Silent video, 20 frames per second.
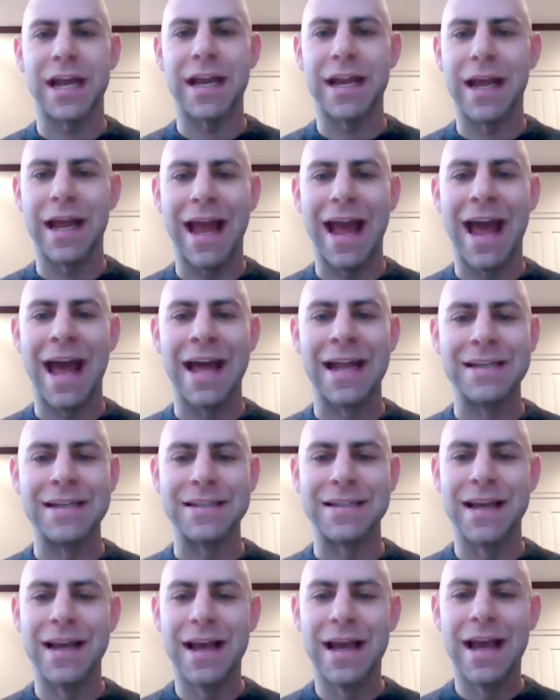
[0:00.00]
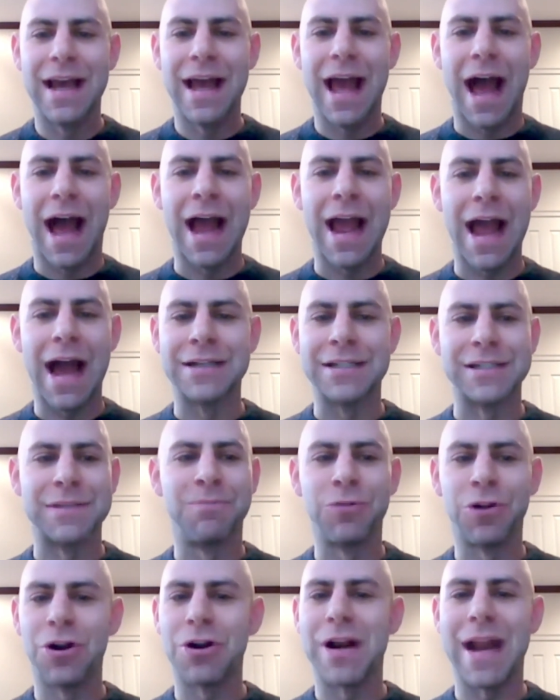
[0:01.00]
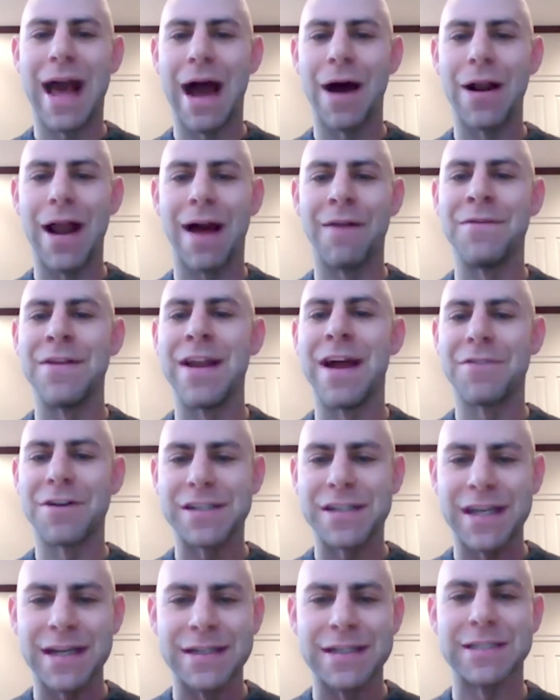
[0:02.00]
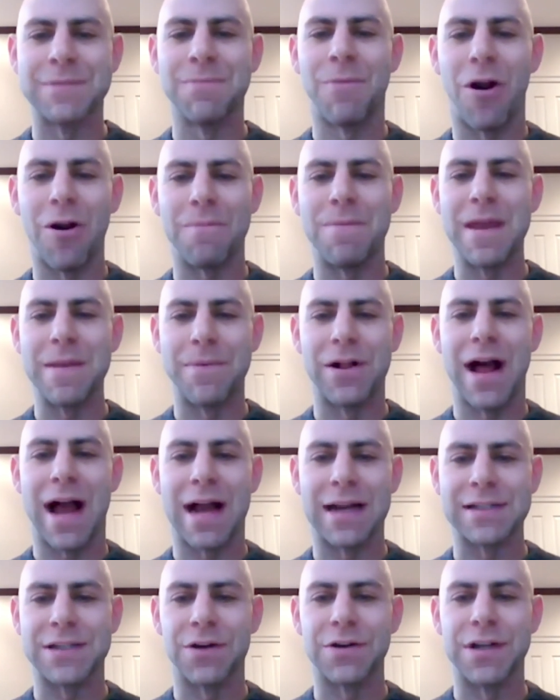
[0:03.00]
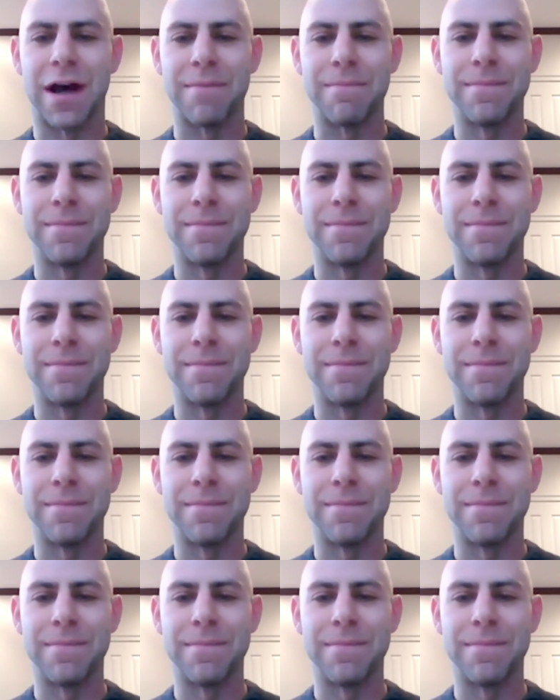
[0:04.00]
And I just blurted out, I've never seen smart people act so dumb.